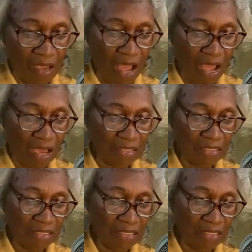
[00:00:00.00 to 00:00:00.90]

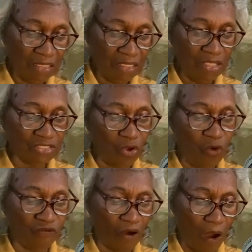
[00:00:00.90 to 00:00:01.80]
God
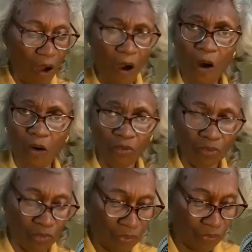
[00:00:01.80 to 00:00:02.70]
is over
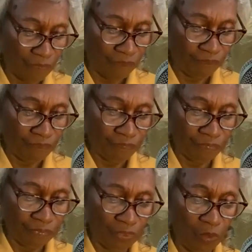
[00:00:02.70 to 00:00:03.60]
all
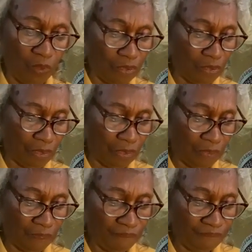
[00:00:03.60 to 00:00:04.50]
the world.